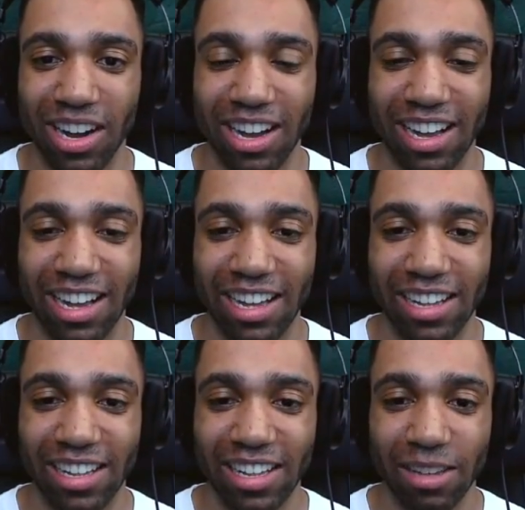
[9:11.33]

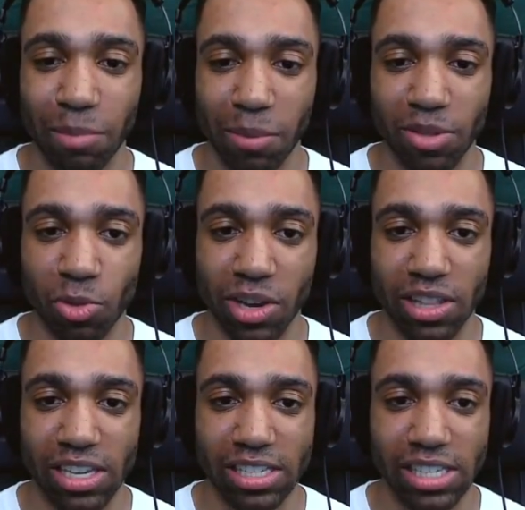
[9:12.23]
Uh-uh. Maybe three
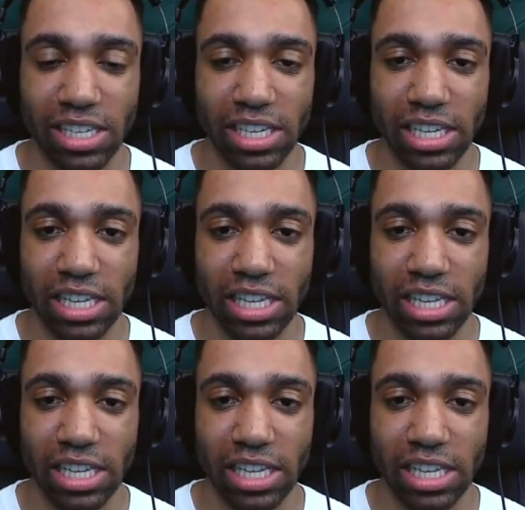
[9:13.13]
of these.